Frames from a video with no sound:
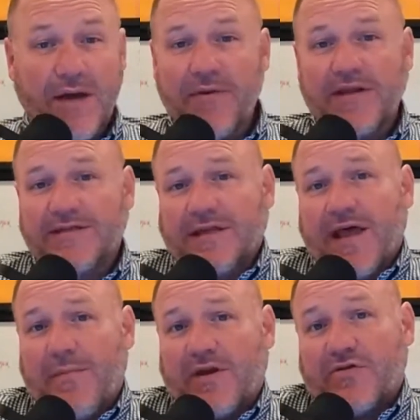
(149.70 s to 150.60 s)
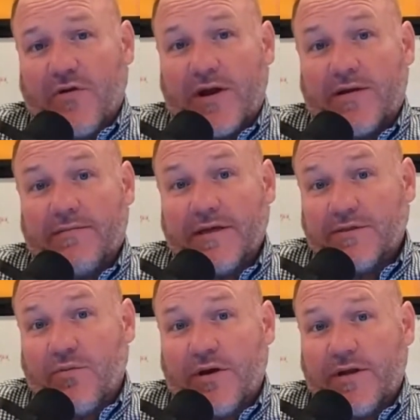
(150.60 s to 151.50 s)
I mean, it's a lemming trade.
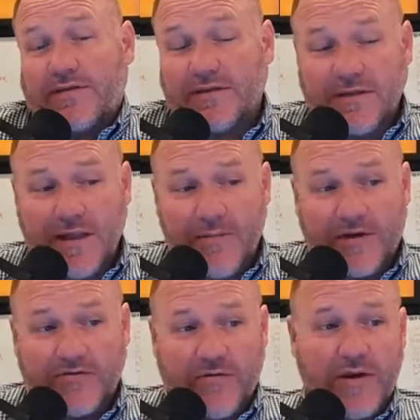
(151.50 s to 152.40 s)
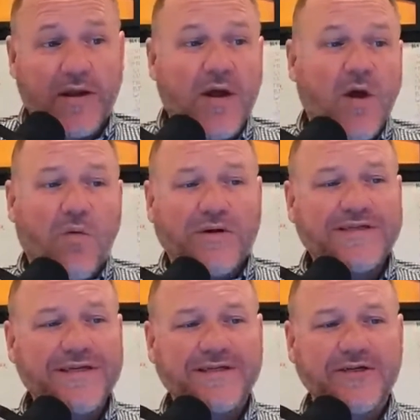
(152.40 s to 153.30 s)
That's what it is. It's a lemming trade.
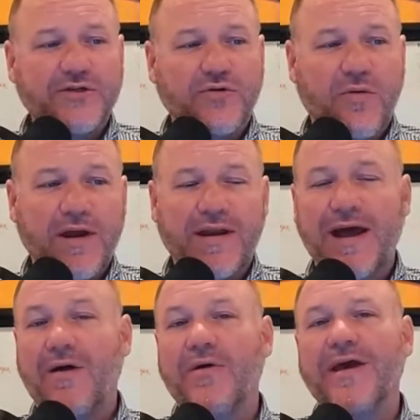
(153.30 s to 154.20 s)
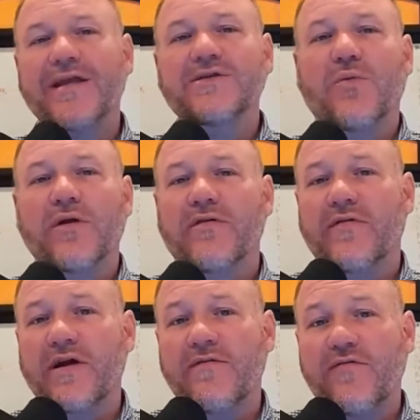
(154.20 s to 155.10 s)
162 right now. It is one of the
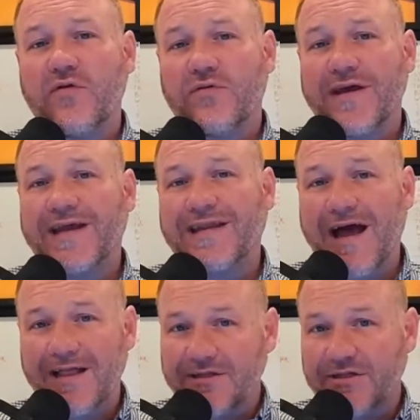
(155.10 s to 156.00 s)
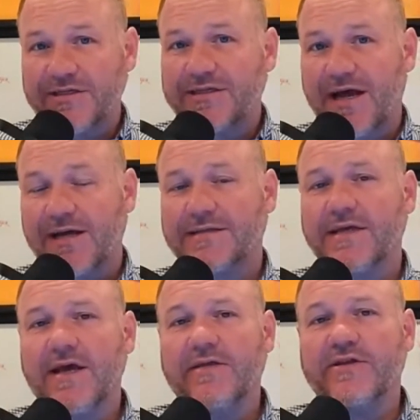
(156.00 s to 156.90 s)
very few technology
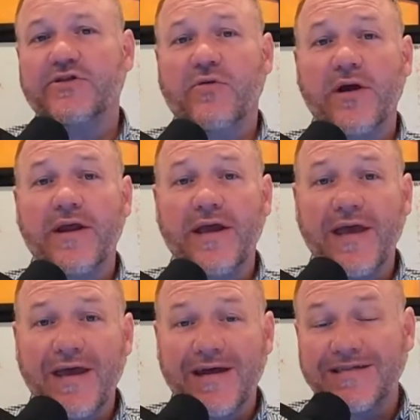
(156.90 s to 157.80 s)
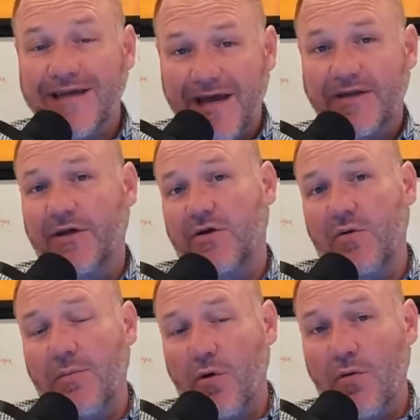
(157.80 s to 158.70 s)
stocks that's trading in a
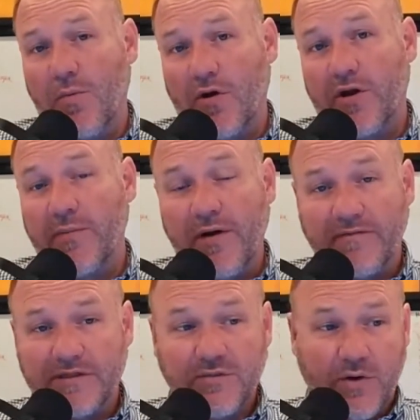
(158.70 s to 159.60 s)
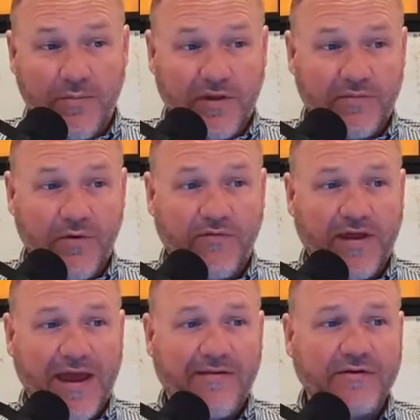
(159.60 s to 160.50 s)
technical bull market above its 20-month
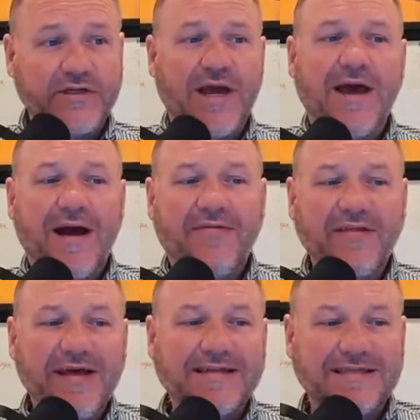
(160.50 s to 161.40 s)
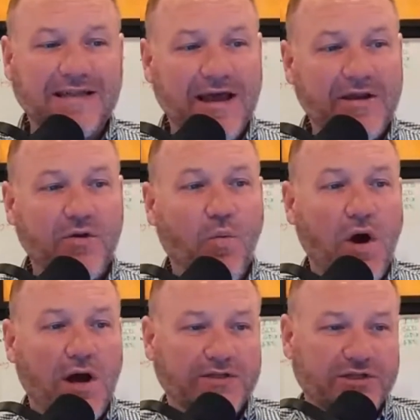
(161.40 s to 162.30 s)
moving average. I think that's the line you
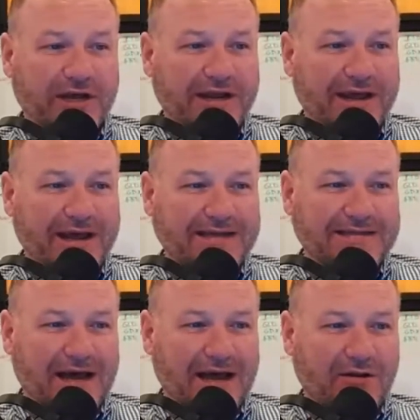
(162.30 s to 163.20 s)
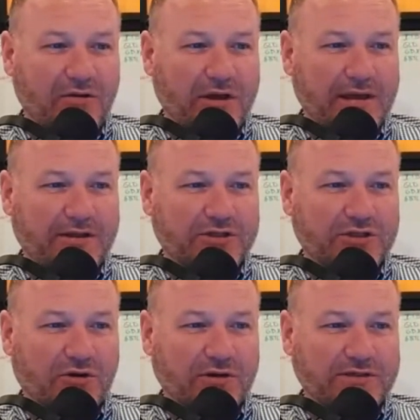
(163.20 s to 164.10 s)
watch. And as I look at the
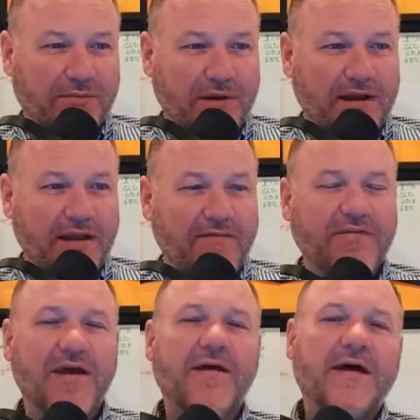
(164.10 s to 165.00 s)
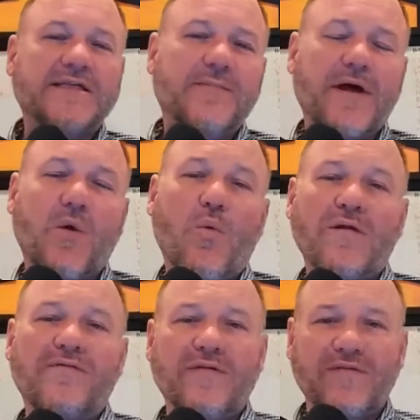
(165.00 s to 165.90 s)
chart to my left, that's about a
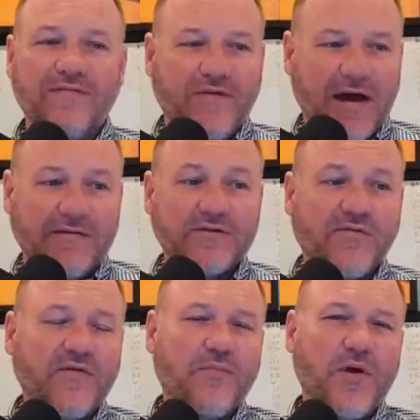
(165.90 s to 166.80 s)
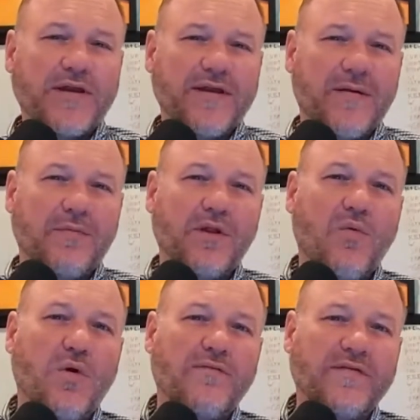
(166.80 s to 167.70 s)
155. So if you break down
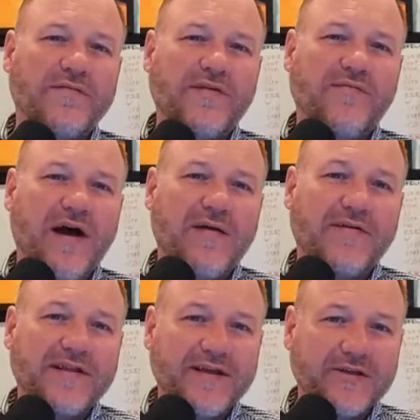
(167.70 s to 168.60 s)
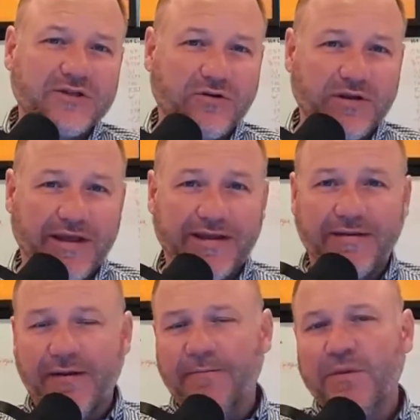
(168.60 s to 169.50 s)
below 155, I think you start to
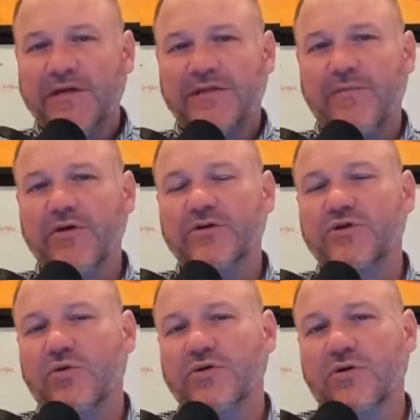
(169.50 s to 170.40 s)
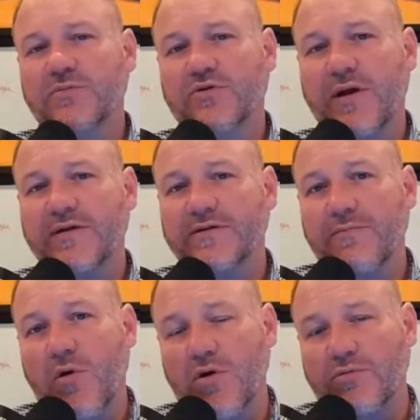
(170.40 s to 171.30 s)
get some of those short-term traders
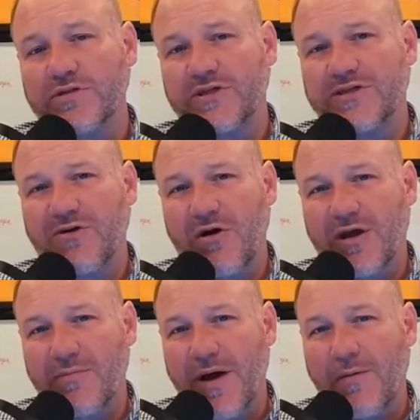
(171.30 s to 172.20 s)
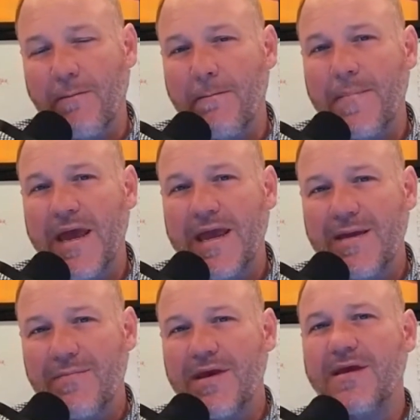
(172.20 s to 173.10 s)
that Mark was just talking about,
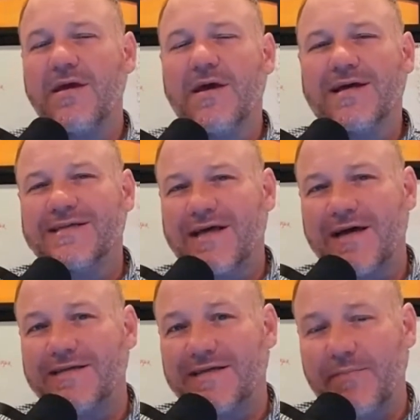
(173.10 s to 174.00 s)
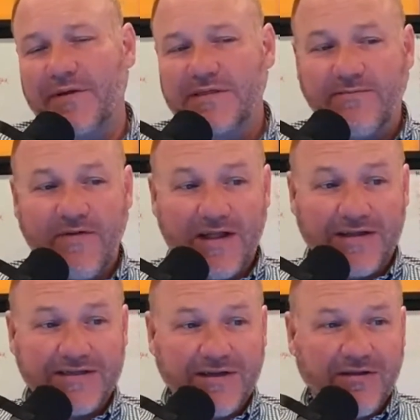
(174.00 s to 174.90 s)
maybe sidestepping some
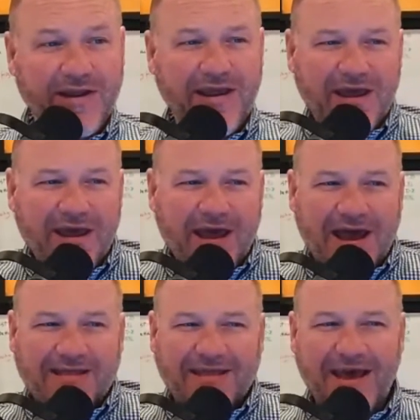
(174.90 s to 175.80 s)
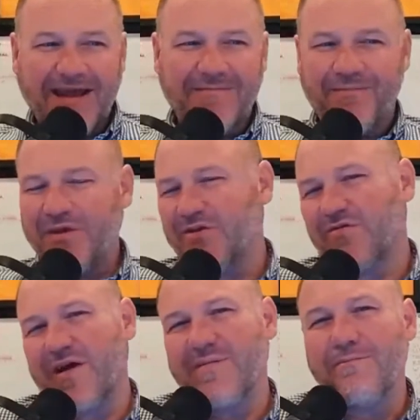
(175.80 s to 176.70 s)
volatility. At that, you
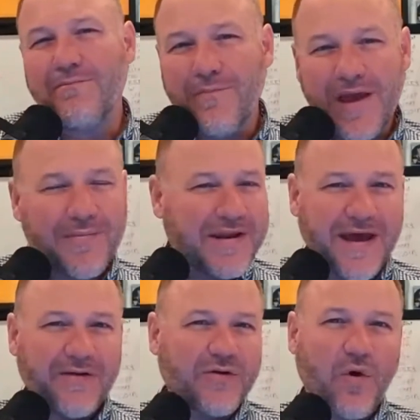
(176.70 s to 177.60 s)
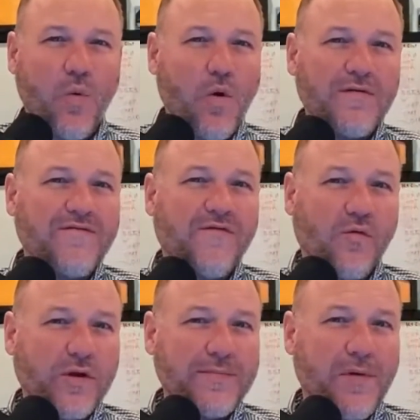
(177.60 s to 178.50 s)
trade it maybe down to a
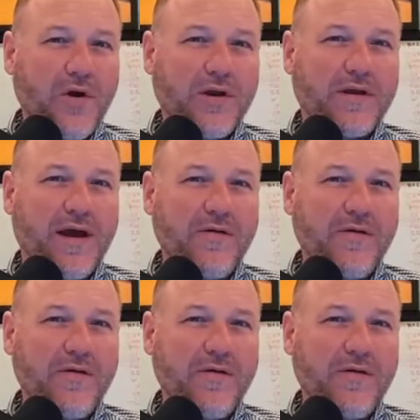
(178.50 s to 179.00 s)
140 mark.